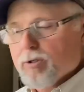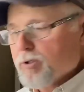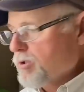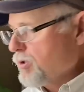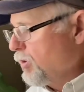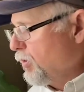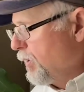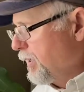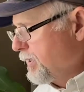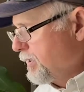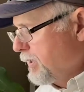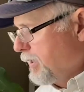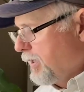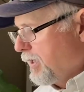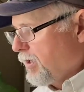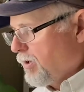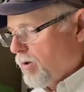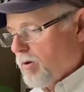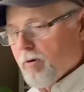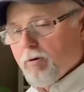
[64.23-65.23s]
or so, I
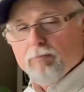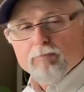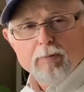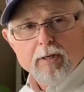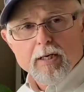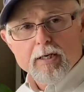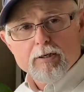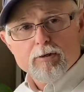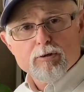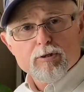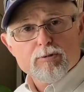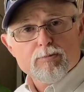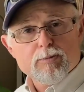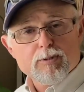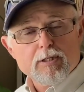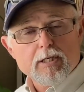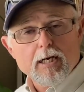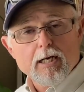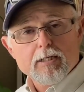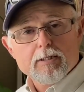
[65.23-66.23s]
take my
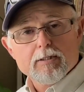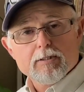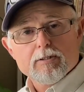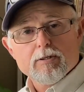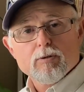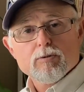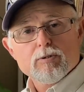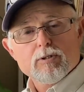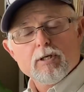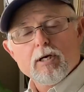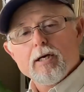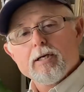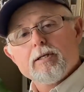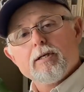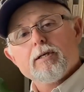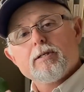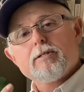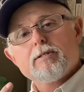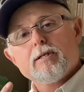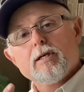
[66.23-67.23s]
Christmas cactus outside
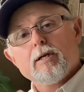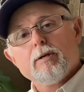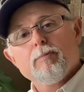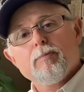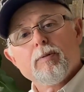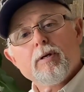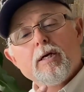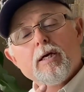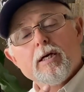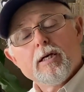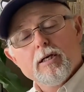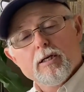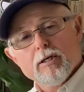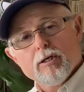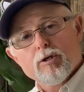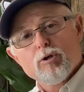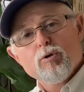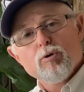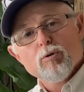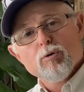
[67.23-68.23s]
and I set them in a
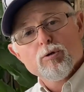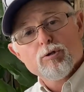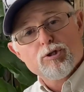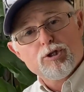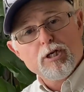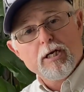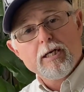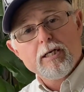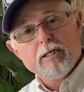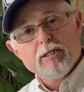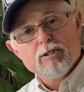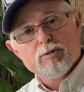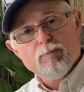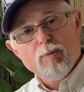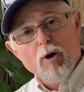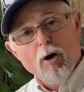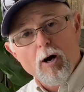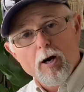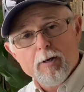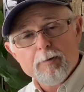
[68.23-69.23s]
cool, shady
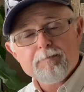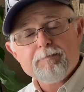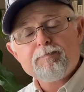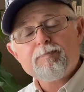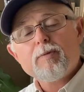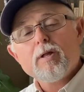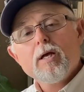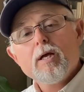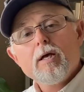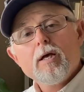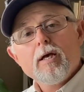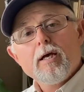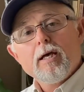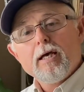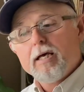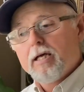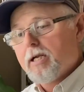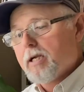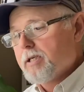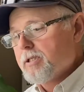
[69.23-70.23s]
spot.
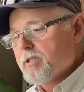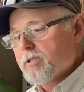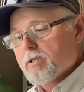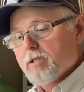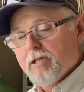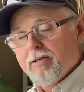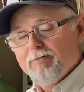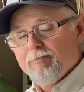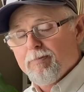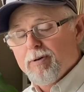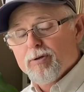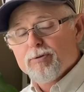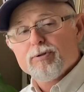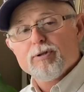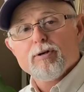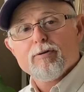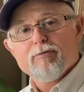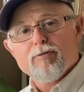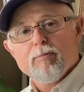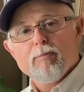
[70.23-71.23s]
And I just leave them out
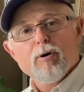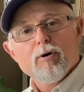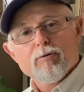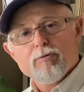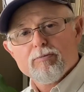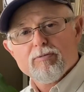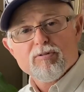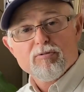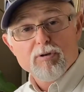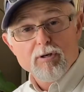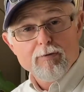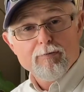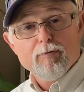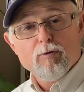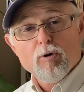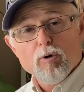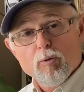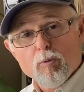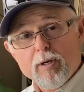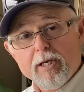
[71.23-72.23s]
there for about 3 or
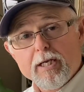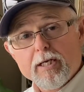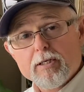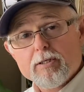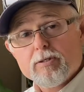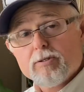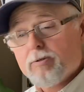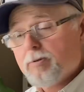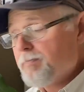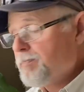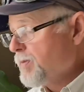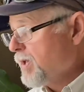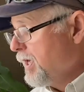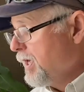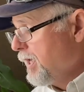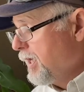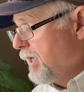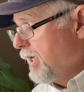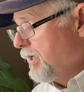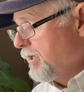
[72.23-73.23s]
4 weeks.
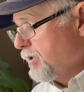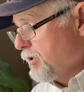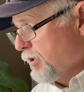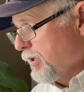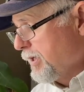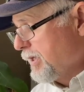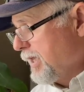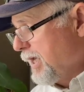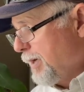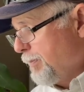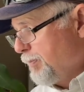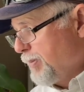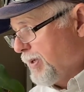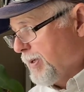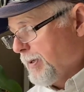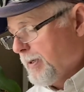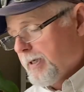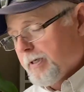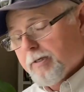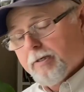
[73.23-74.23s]
And during that
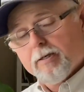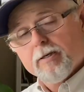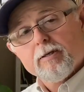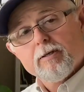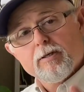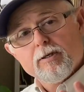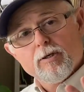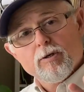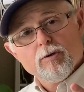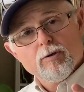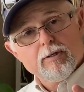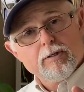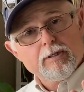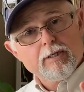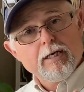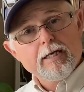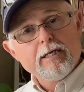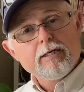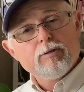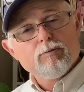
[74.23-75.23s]
period, you know, at
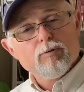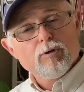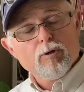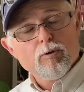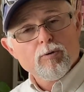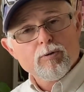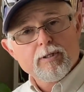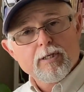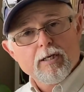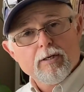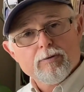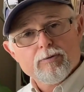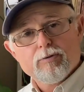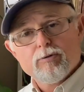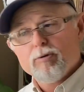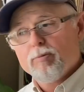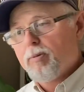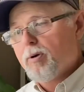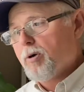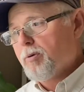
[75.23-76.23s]
night, we're going down
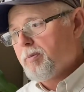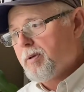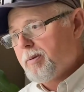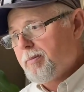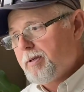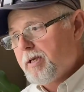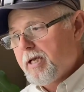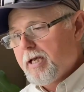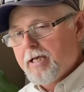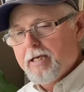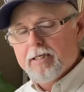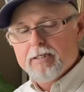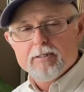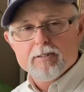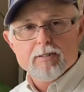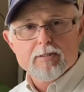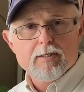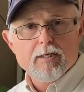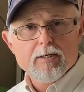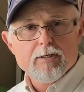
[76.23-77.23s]
to about maybe 8
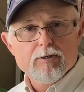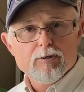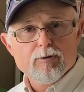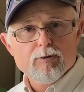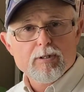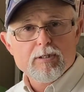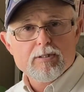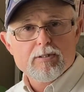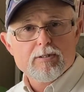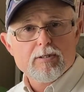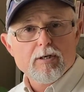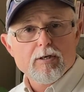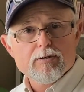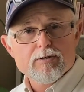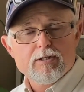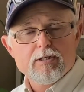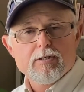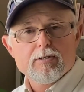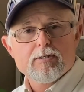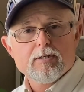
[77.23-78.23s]
to 10 degrees
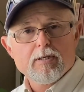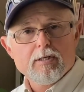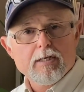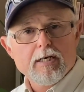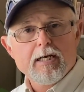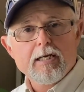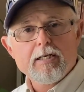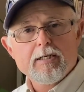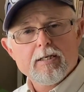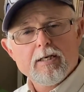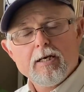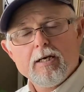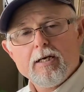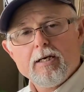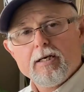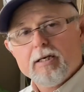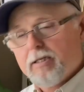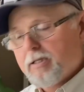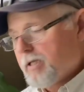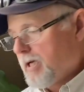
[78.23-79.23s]
Celsius at night
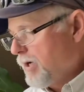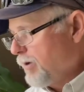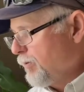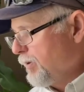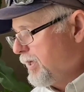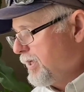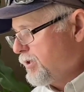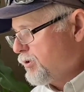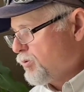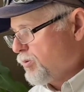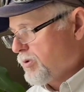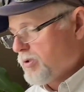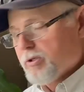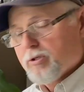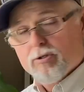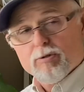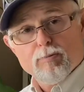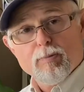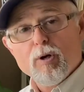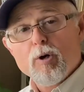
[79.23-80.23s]
in that range, which
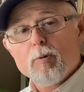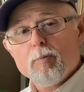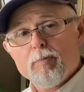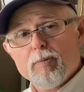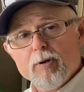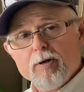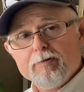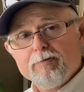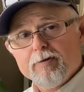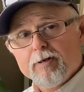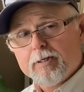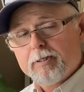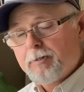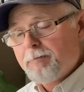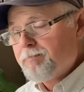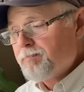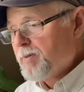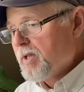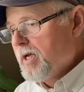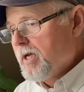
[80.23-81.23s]
is about perfect.
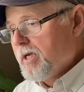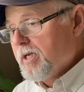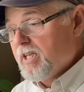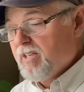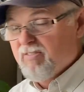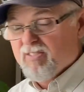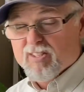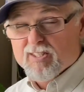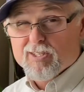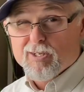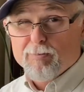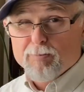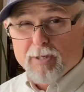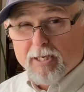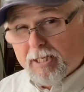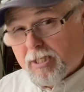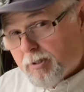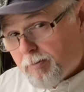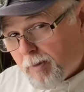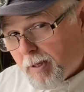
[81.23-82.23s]
Even some
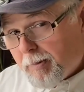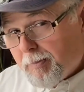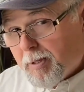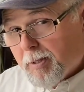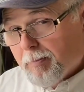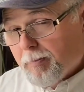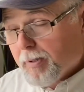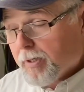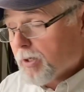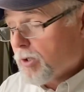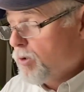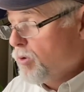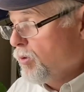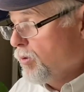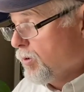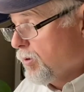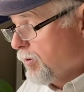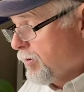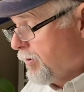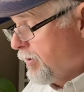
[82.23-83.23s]
nights maybe a bit
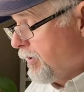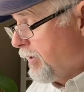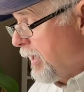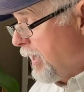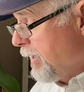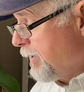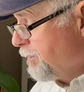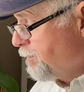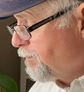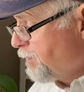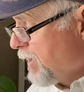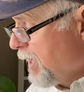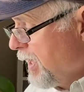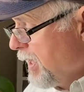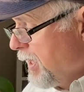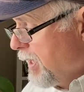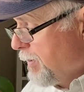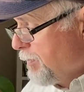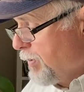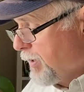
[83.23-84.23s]
cooler than that.
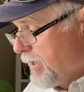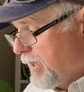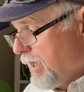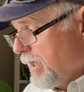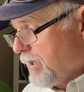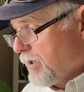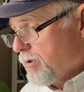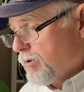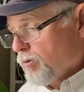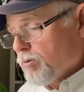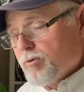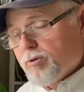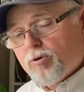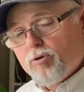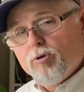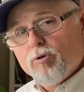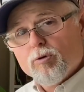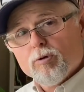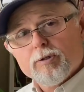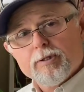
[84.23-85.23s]
But those
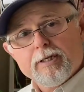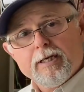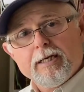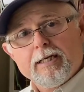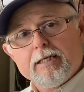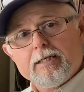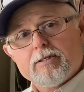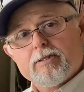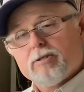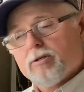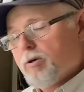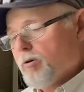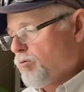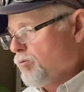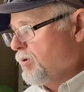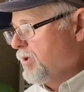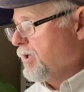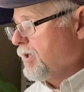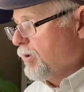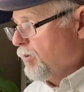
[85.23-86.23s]
cool nights are
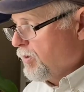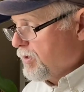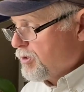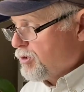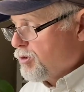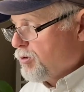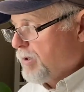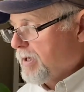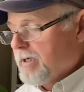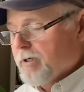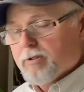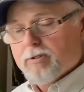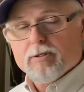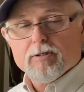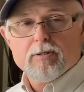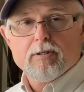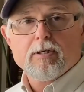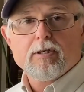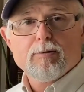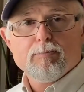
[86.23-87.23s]
really what triggers
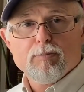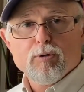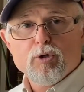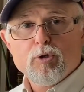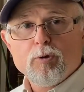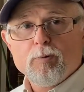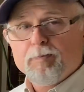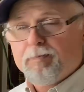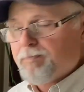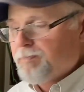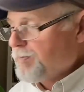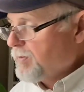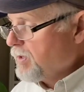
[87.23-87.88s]
the thing to bloom.